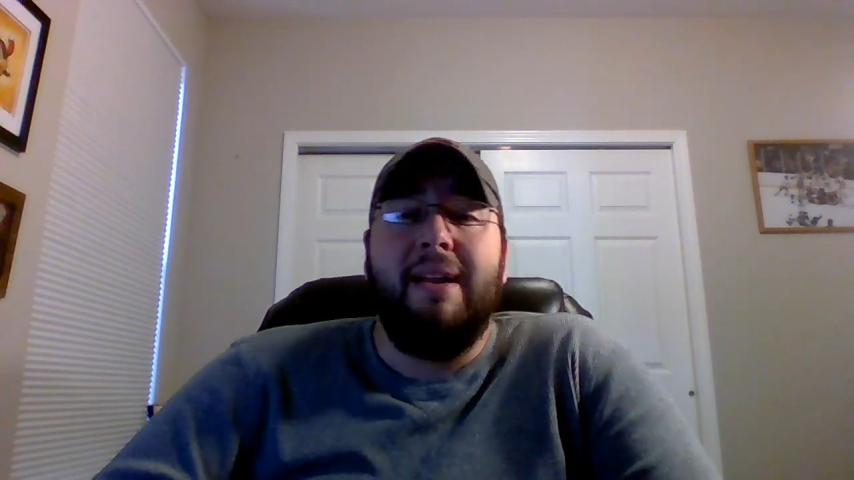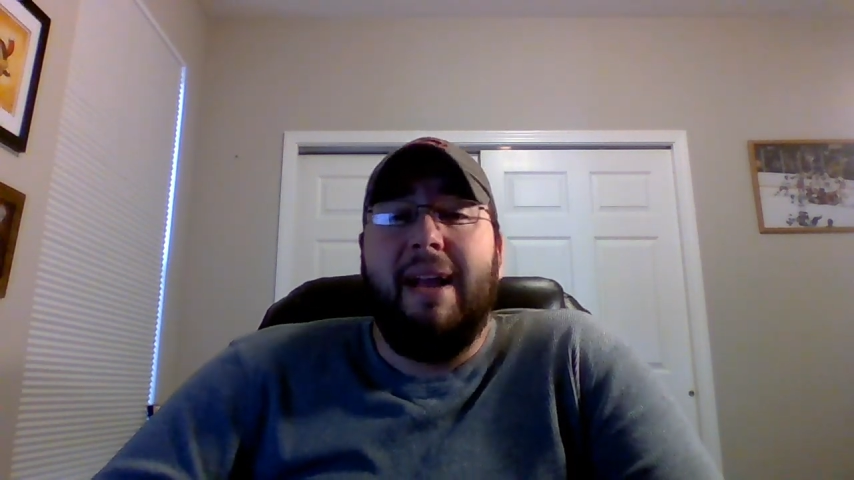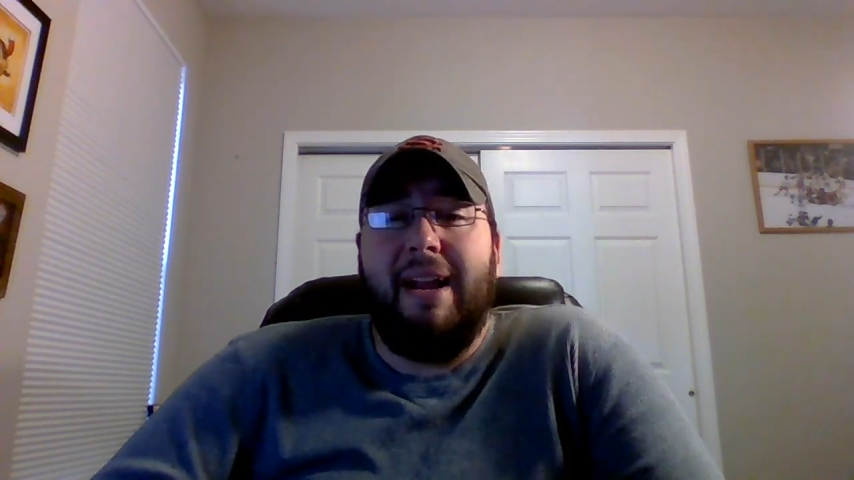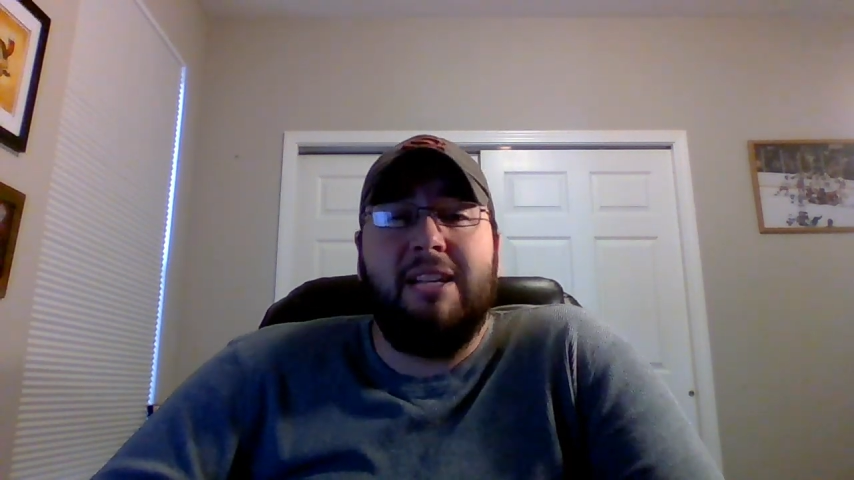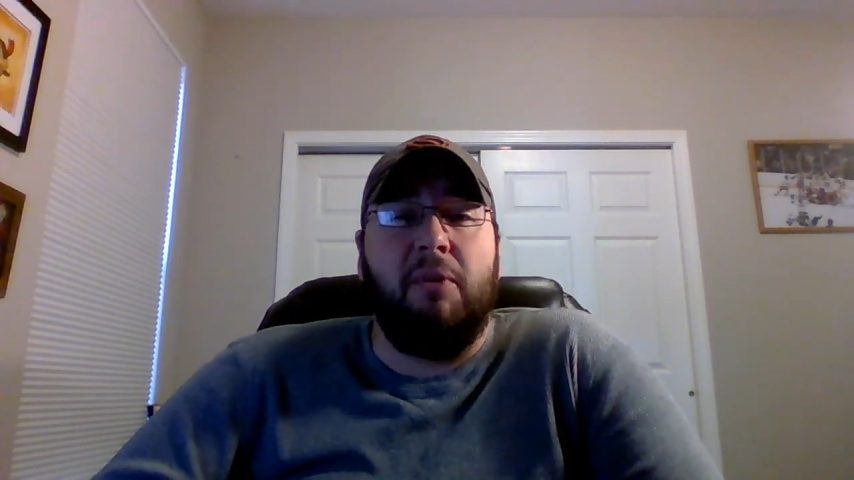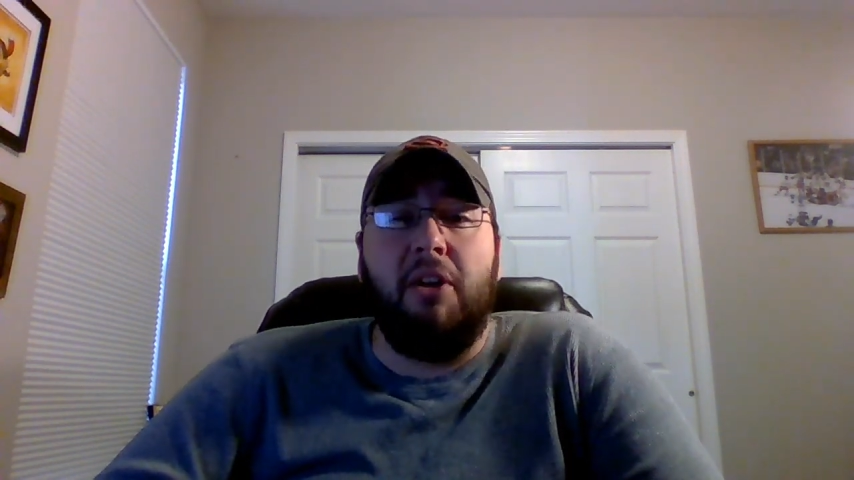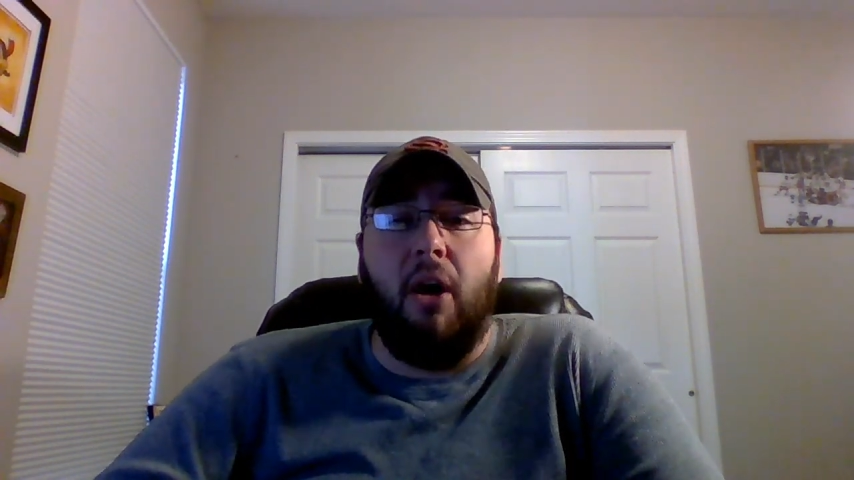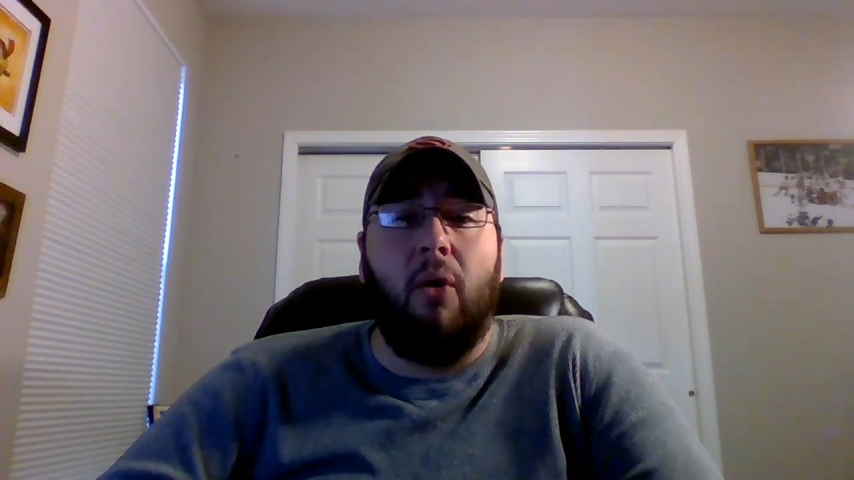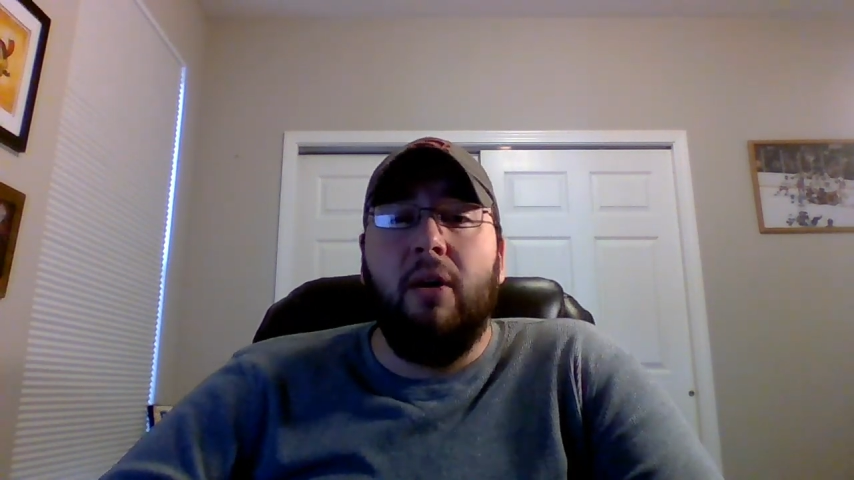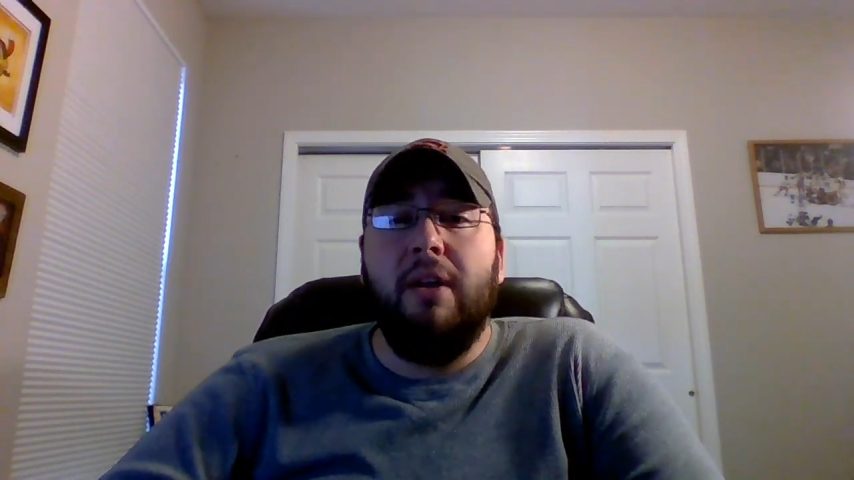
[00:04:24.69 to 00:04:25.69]
And as we
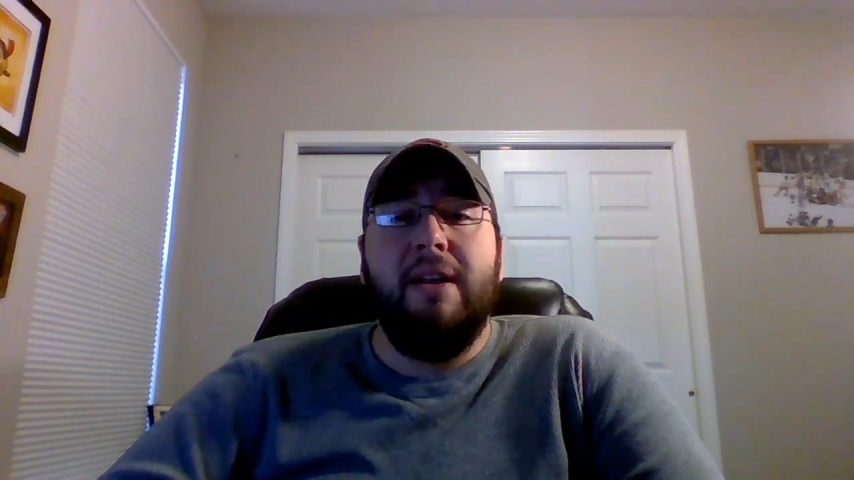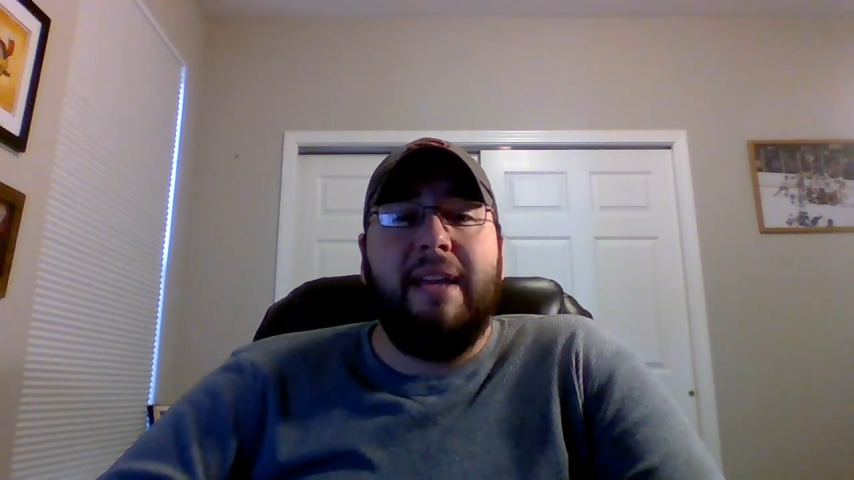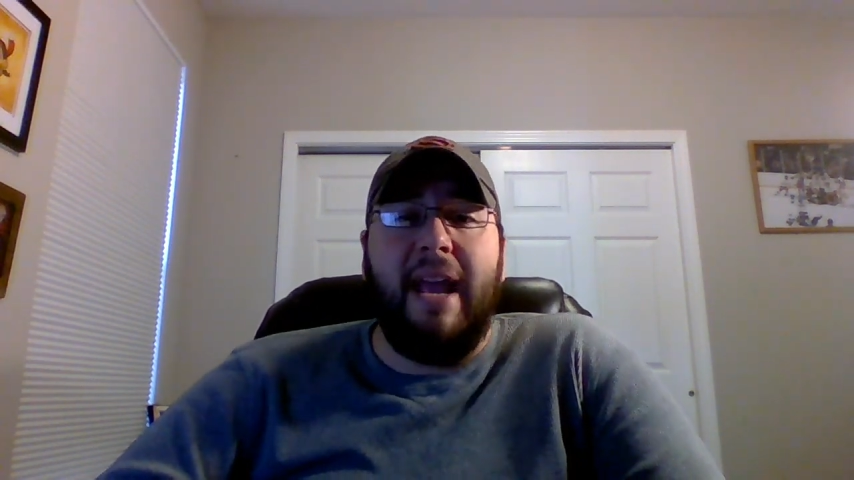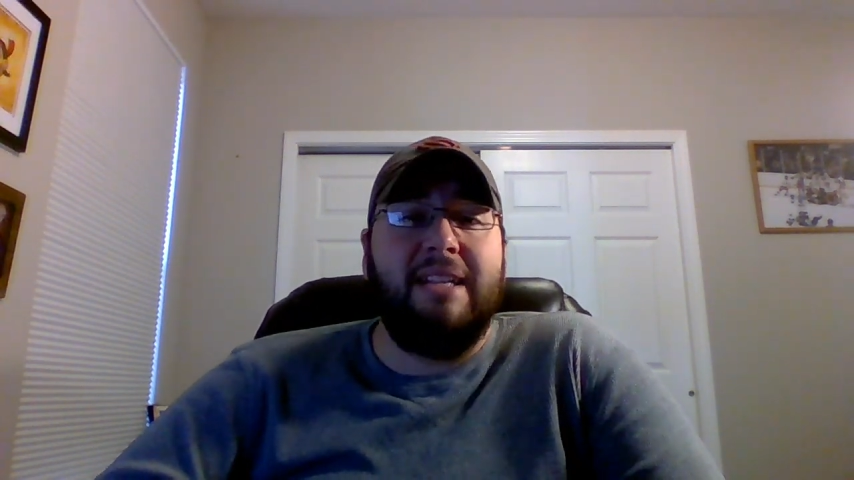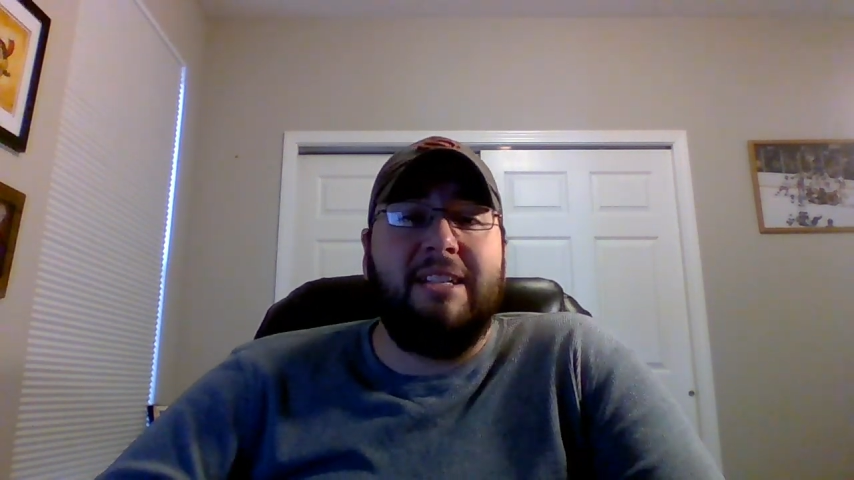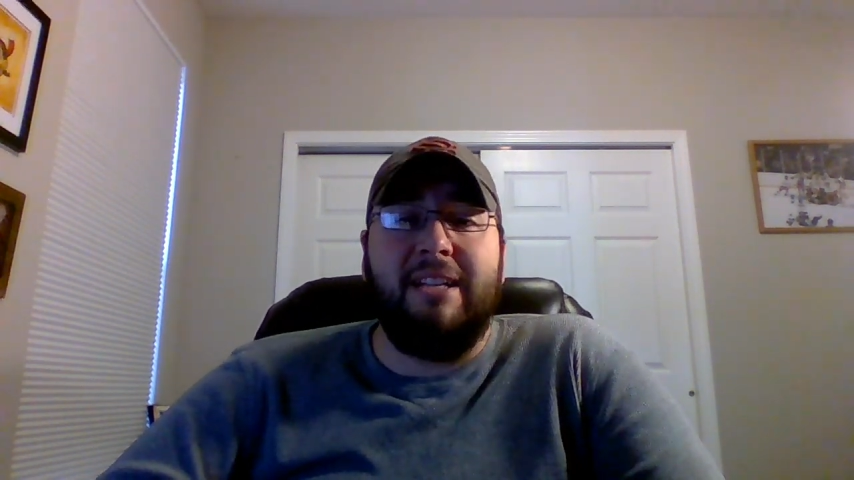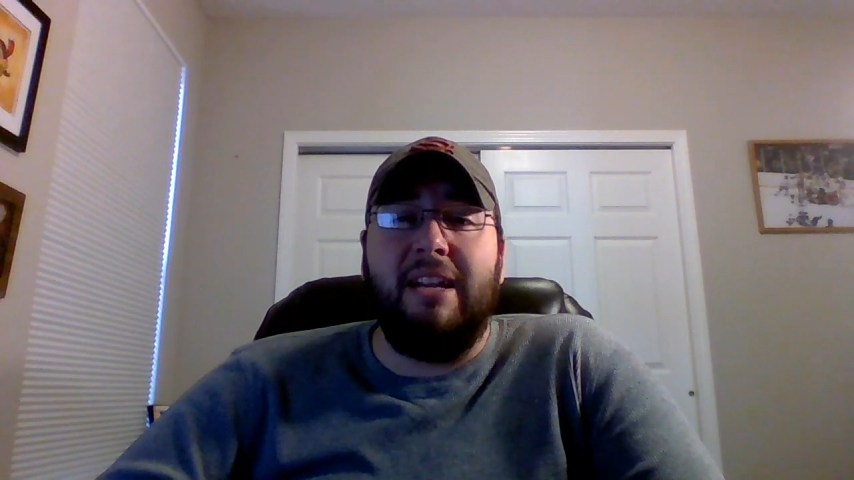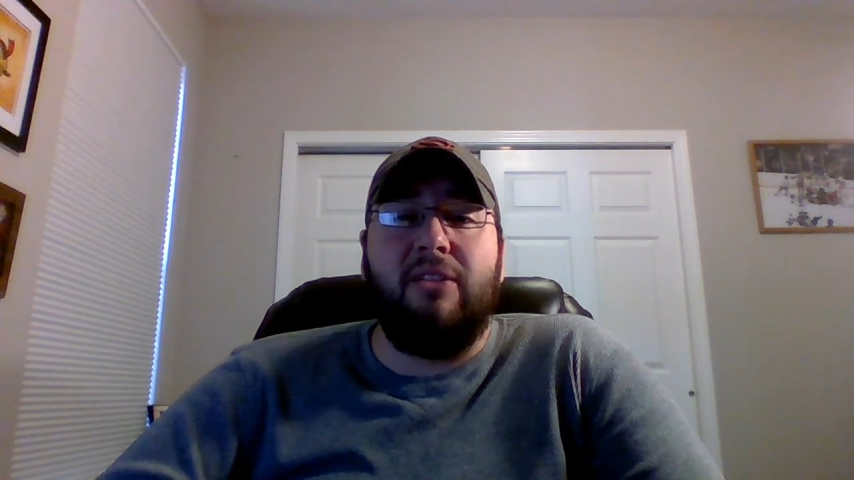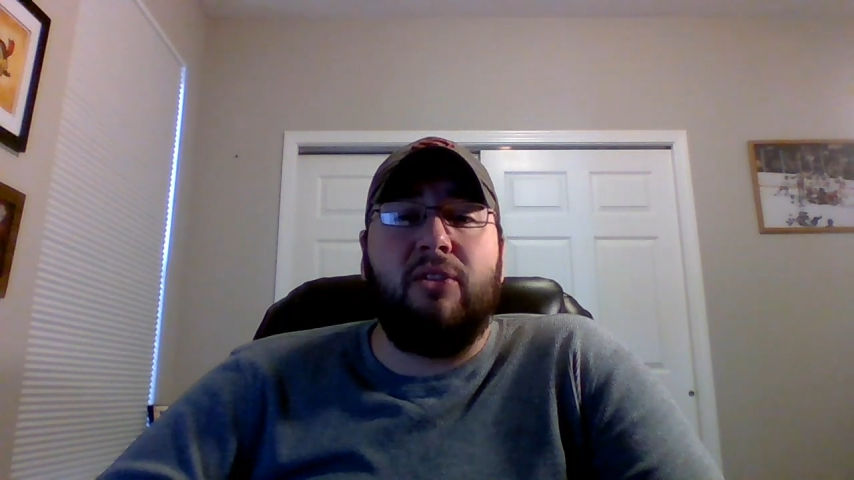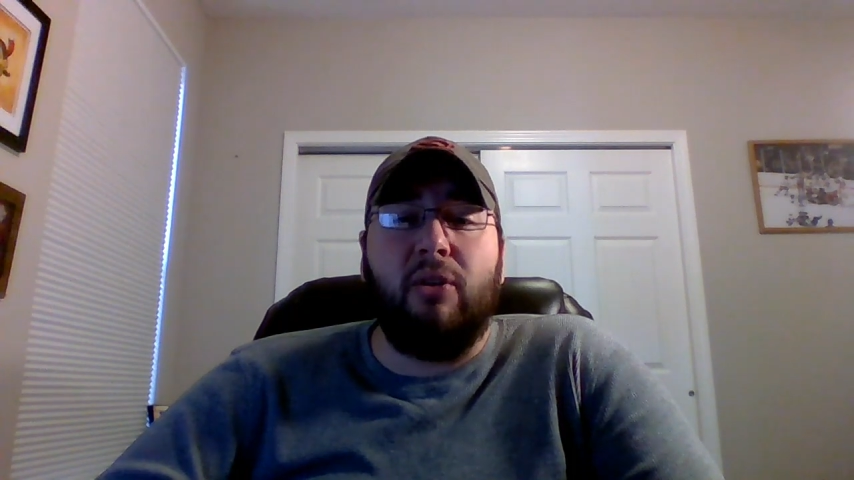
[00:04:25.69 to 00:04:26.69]
know, Kansas City